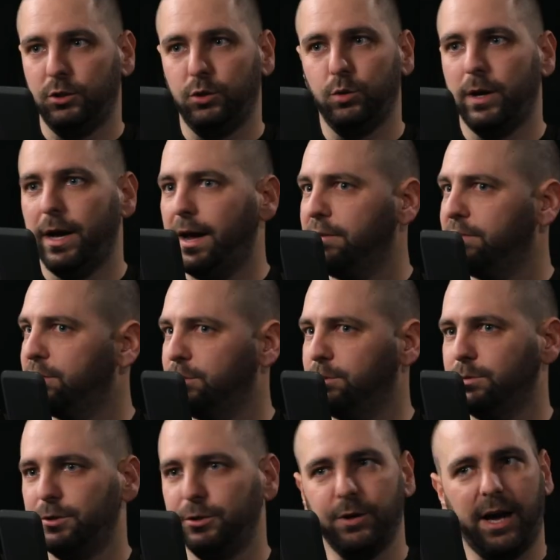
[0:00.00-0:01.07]
you right? You have to,
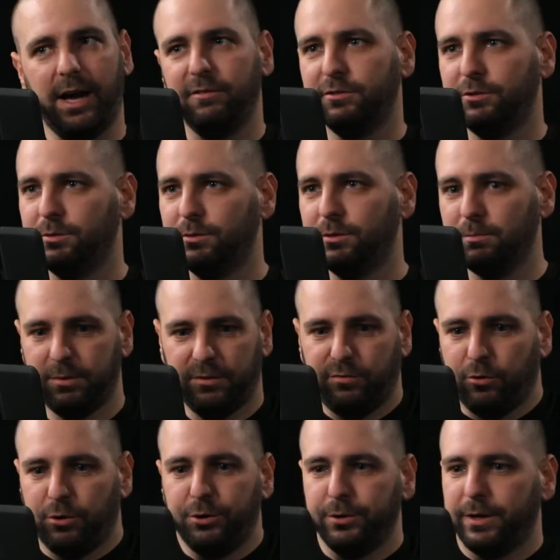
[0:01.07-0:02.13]
you have to.
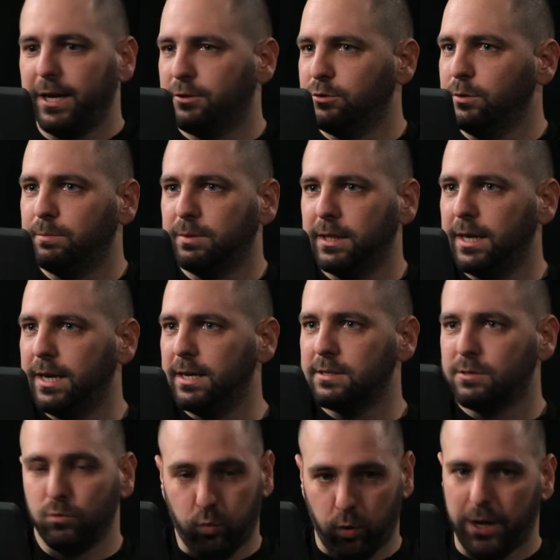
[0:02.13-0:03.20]
Before you get to a
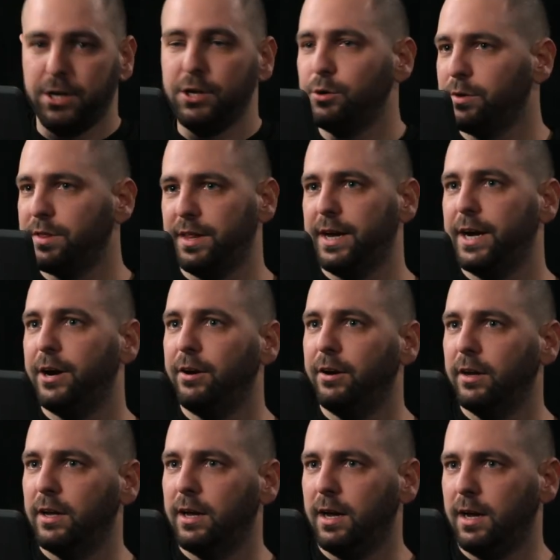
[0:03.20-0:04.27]
place, when you're there,
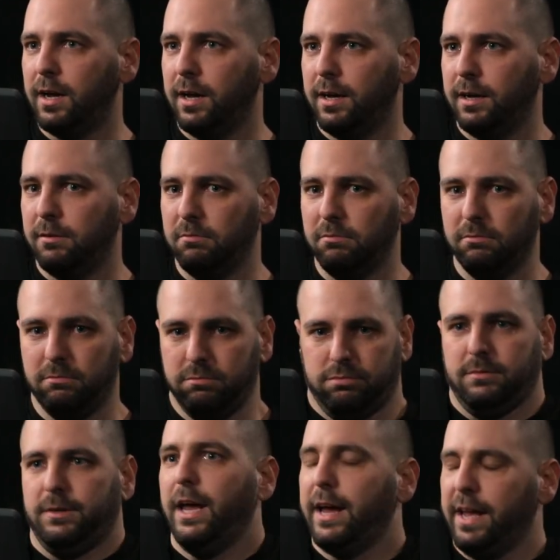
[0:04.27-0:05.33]
um,
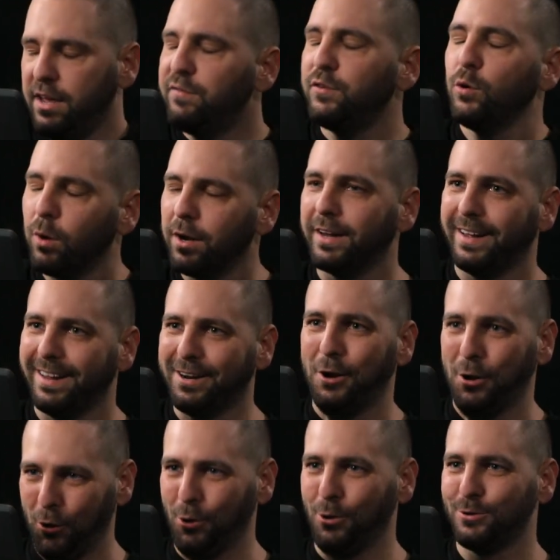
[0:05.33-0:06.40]
yeah, if you want to get
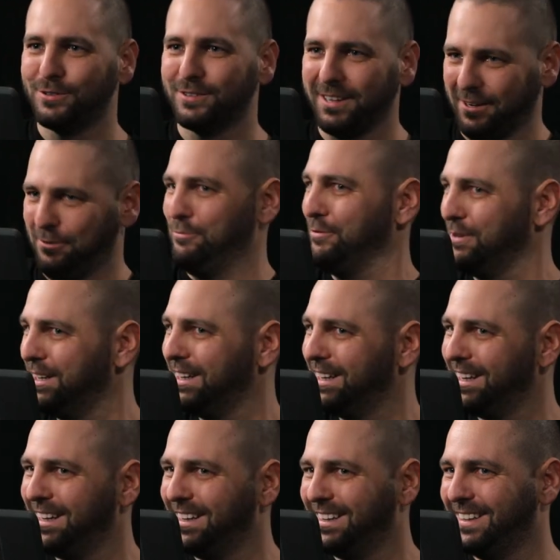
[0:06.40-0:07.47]
close, like
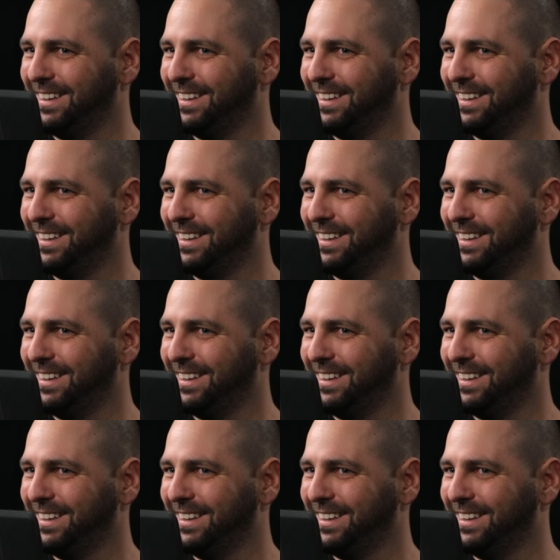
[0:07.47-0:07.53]
really,